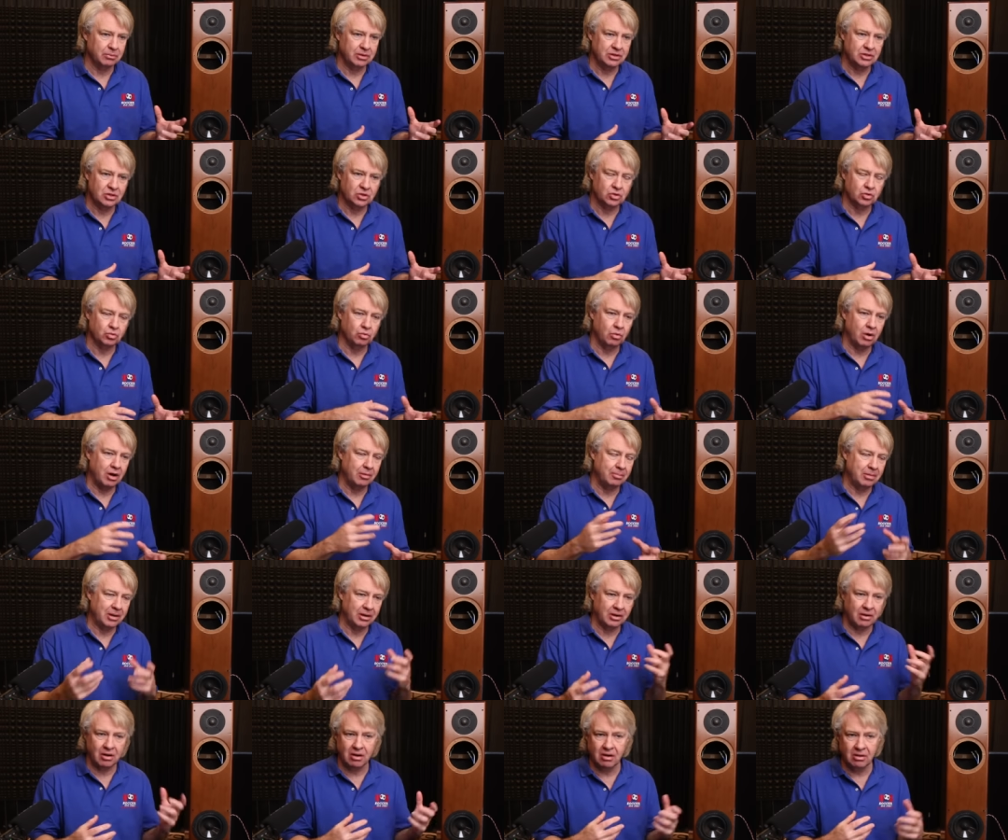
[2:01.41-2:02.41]
we just swap
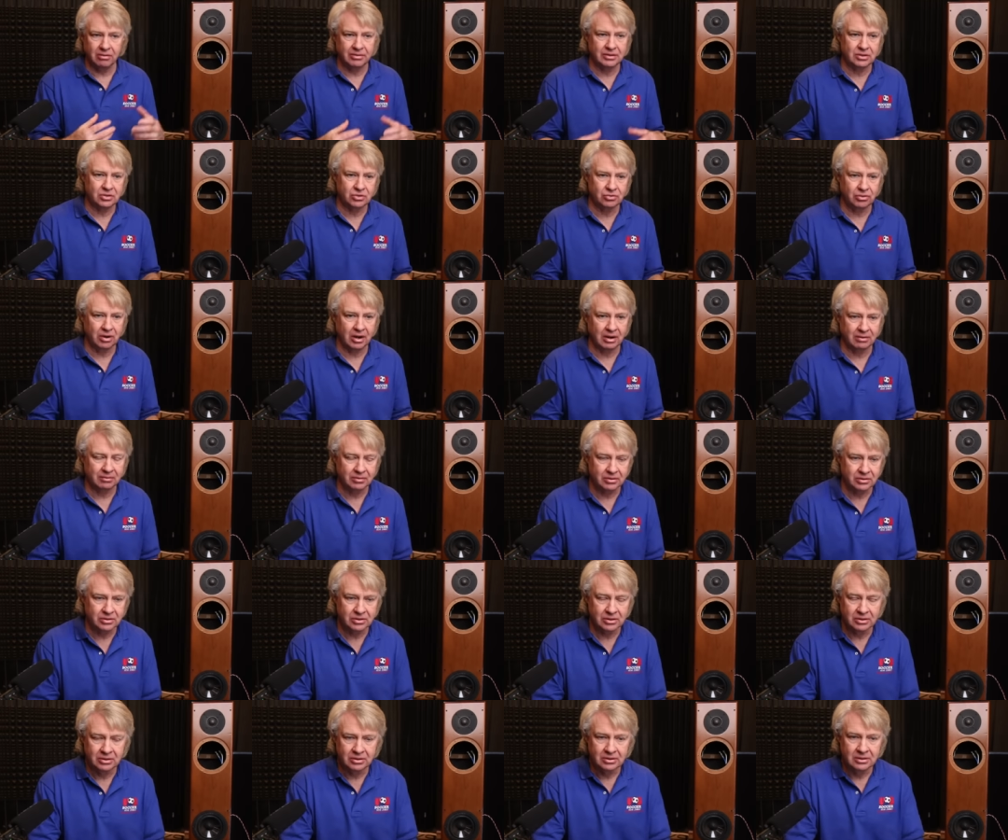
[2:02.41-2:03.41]
out all these
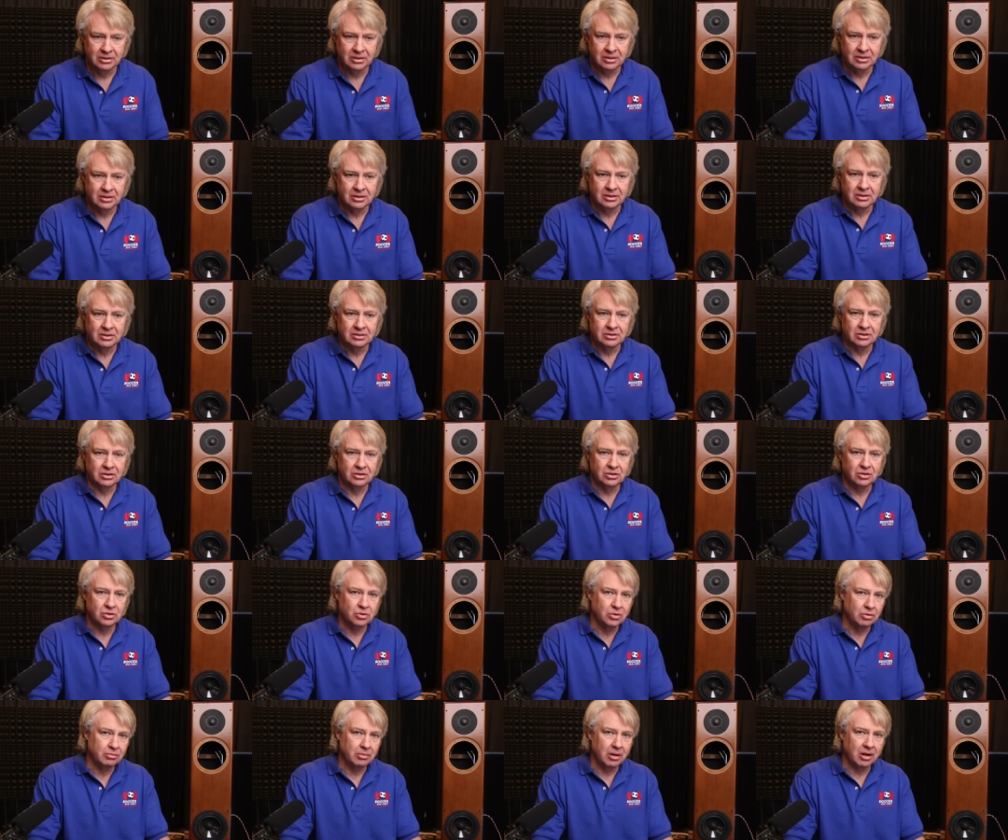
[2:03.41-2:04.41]
drivers to
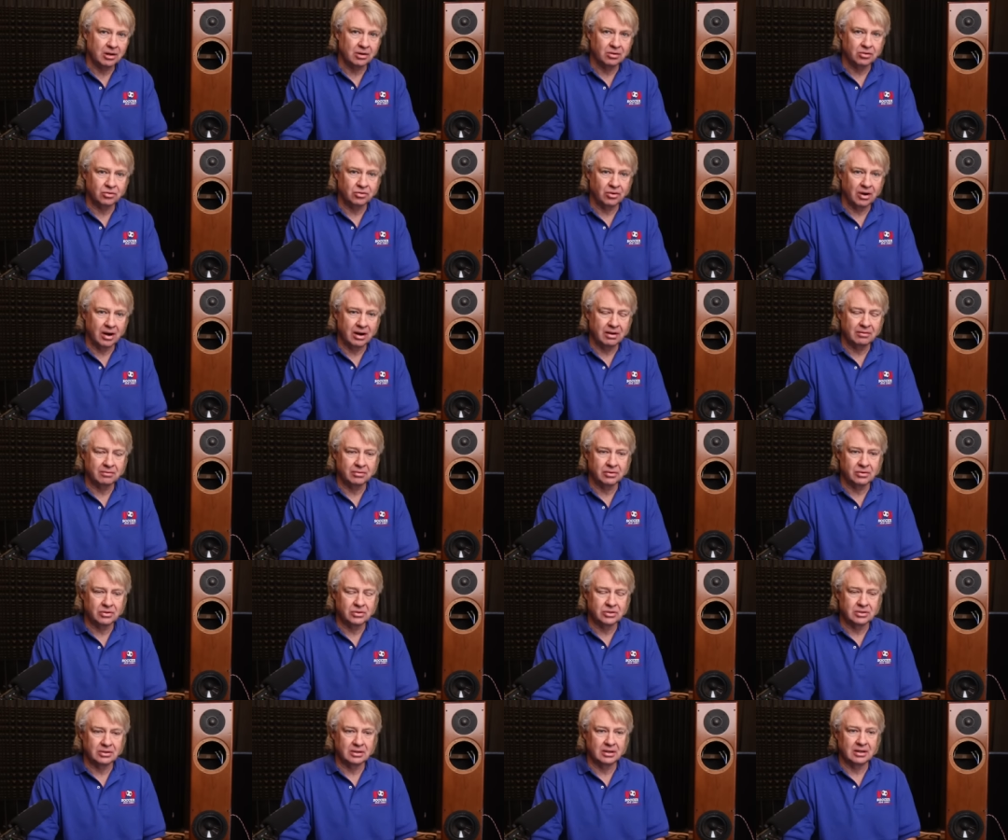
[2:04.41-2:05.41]
newer model
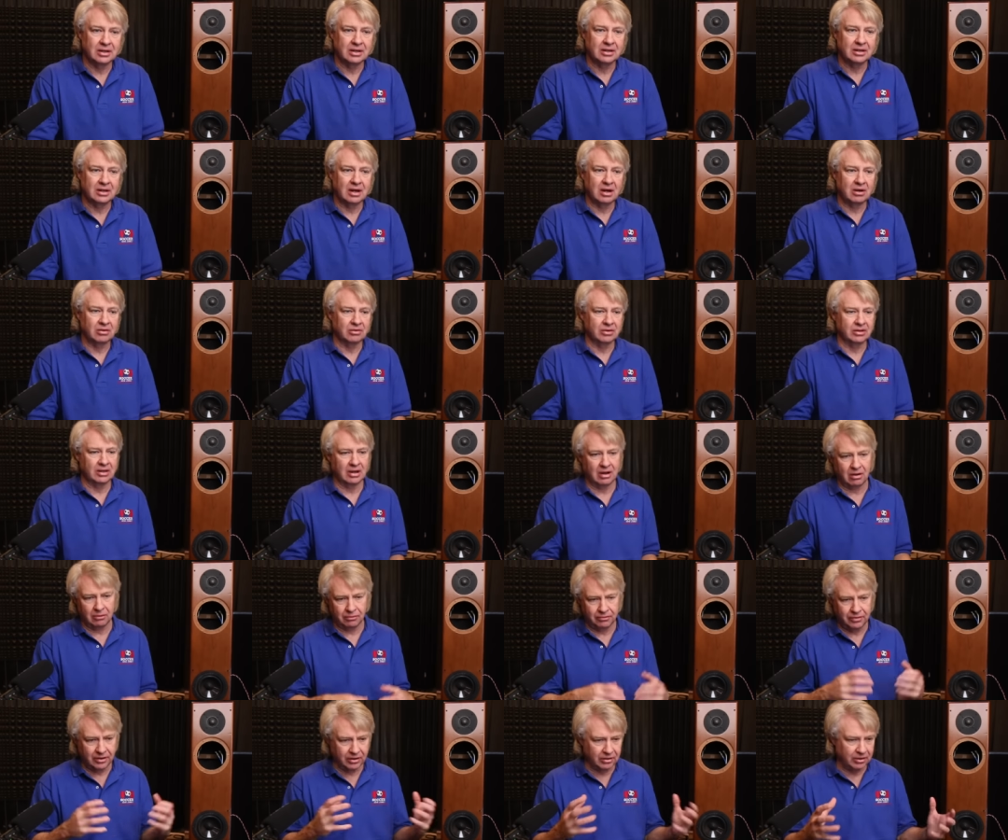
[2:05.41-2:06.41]
drivers, and I'll I'll
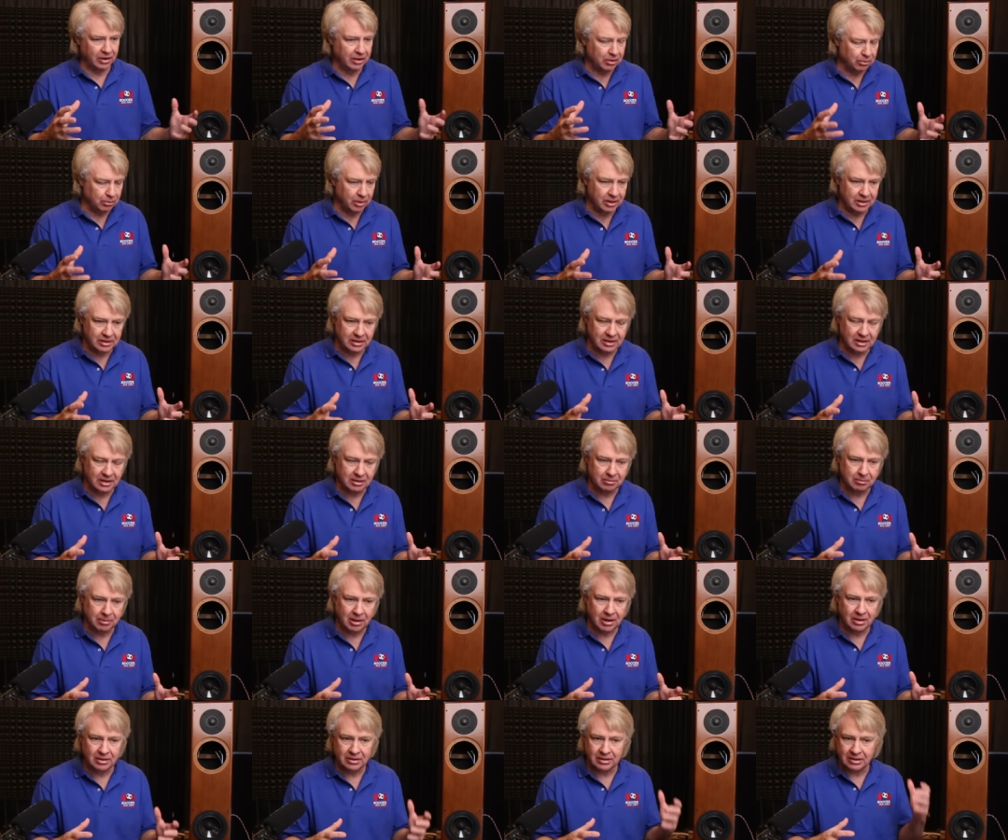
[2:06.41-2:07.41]
figure out a way to get it
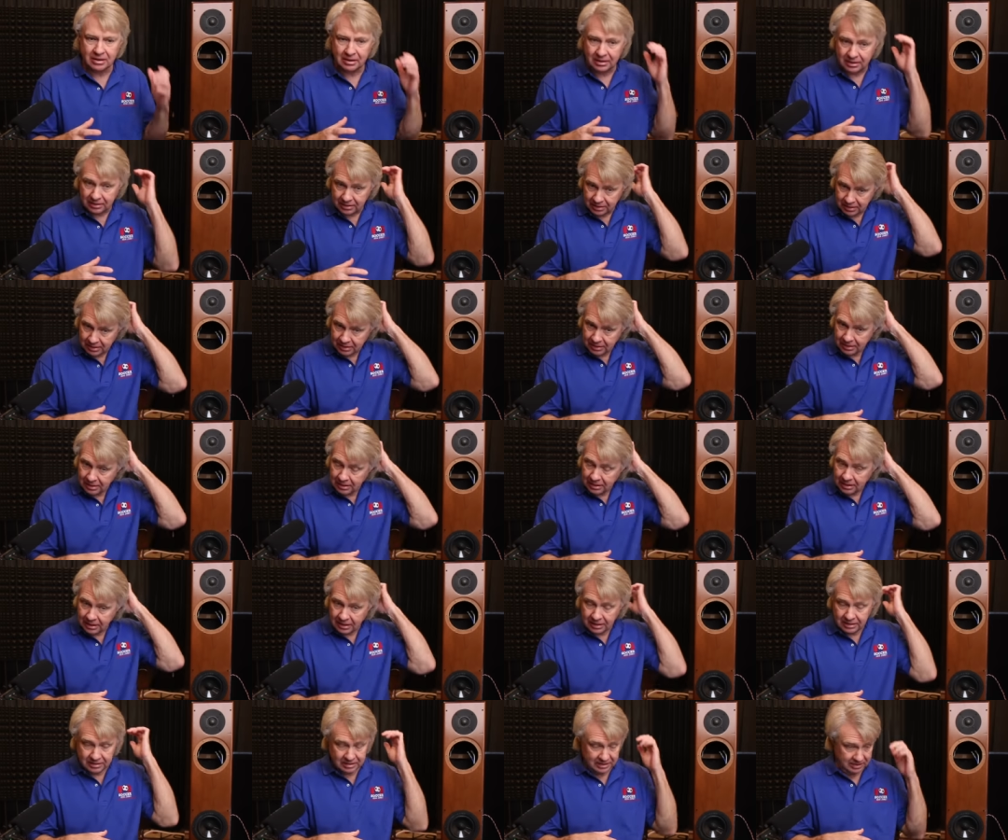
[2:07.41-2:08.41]
mounted and
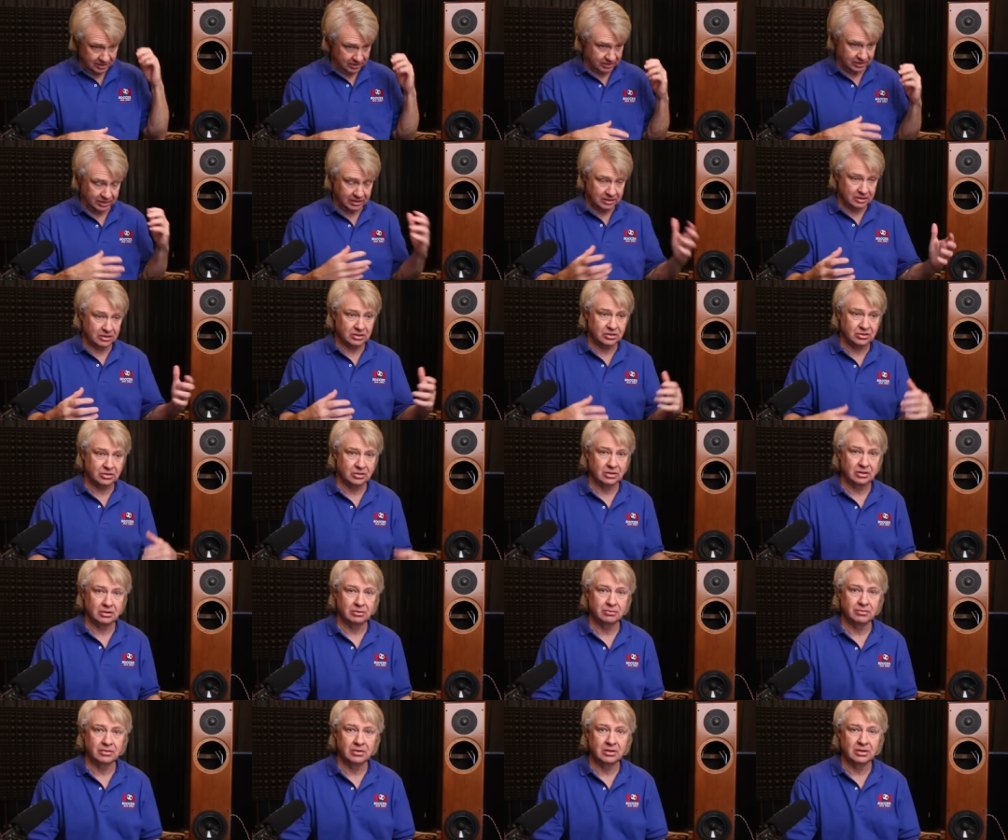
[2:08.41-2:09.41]
and then send it to
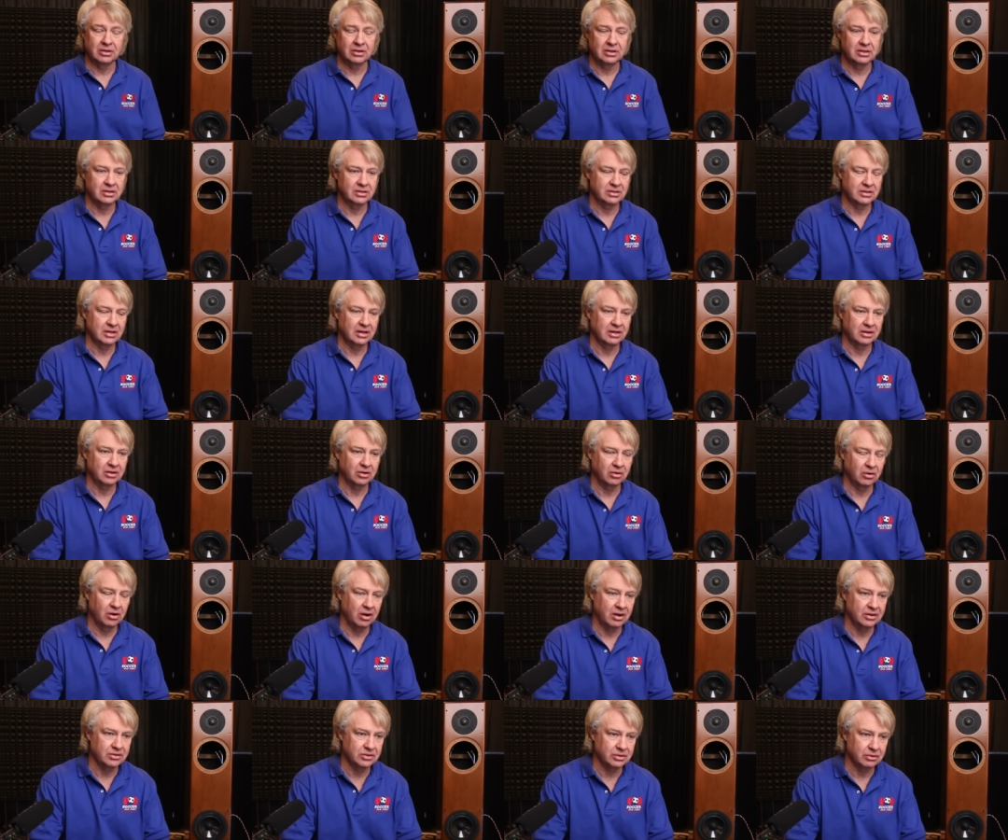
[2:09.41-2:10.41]
you for you to design a
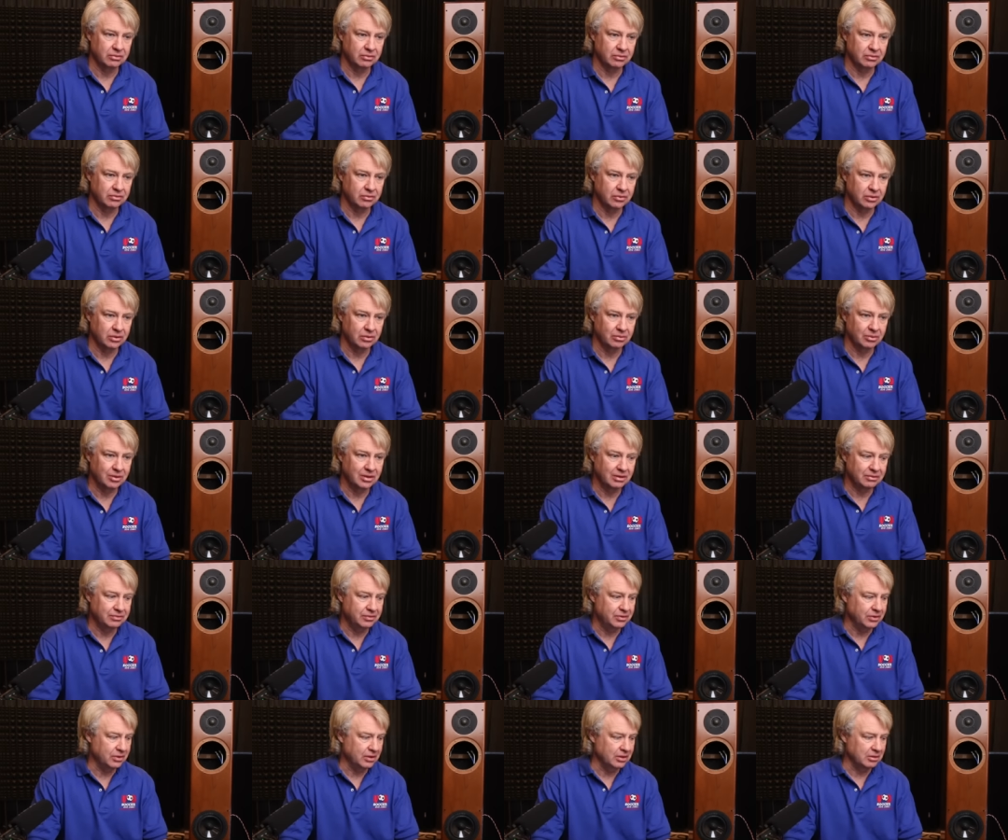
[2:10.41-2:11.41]
crossover for it." Well,
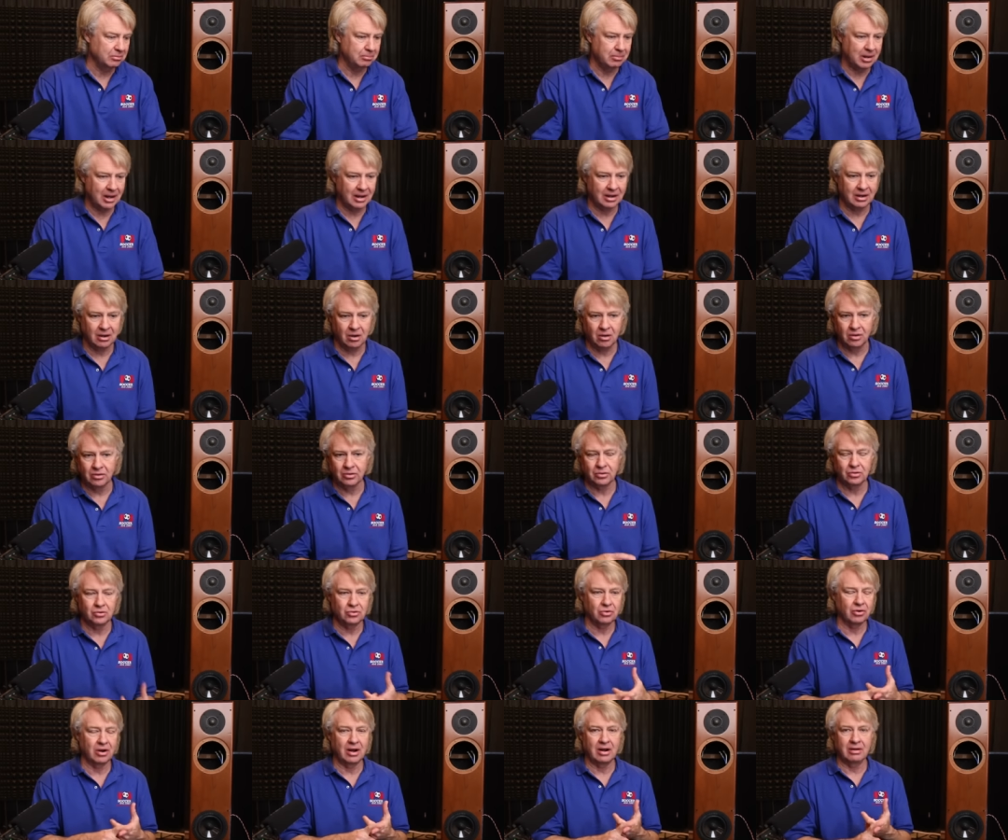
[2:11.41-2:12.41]
if you're going to buy all new
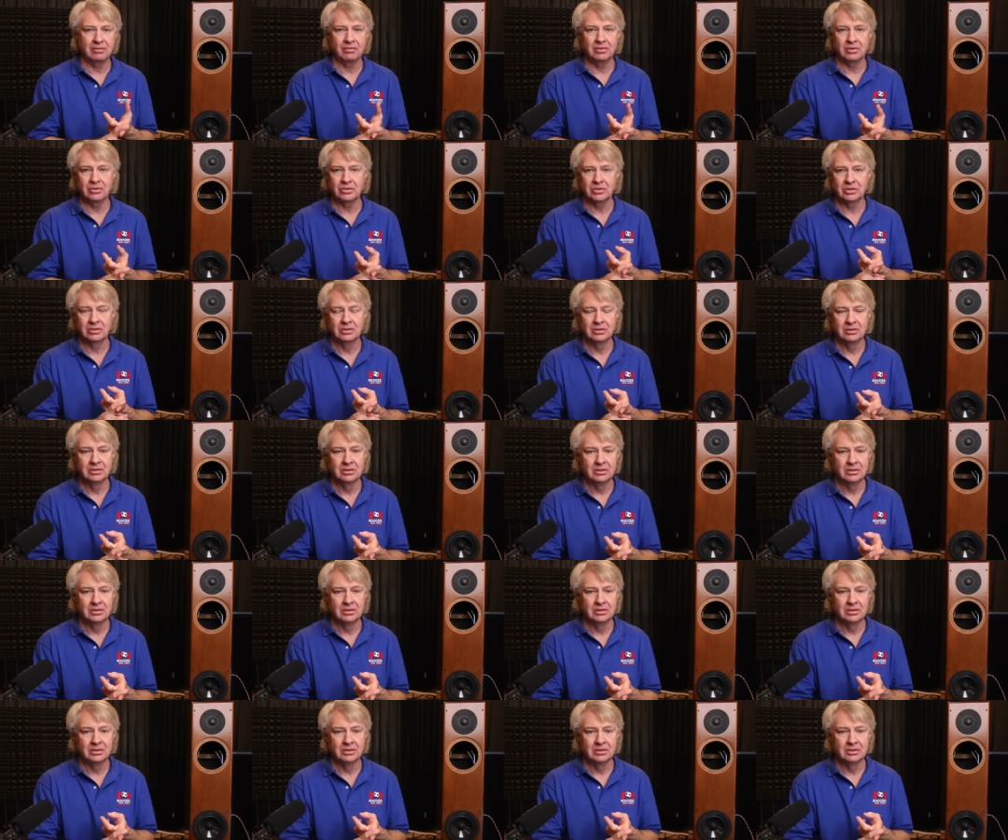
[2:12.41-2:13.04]
drivers,